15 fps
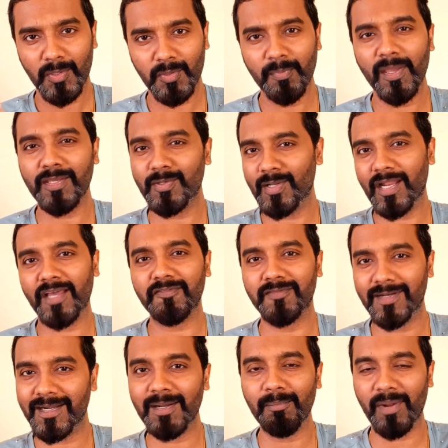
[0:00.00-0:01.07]
to make your life
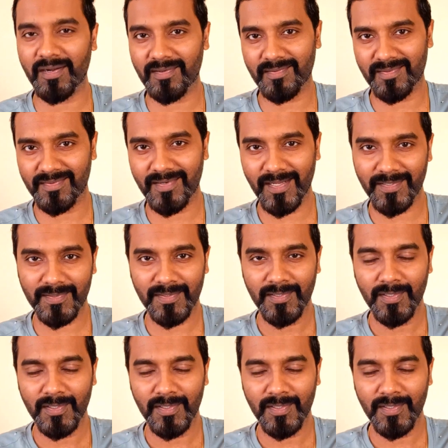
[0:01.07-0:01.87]
a little better, right?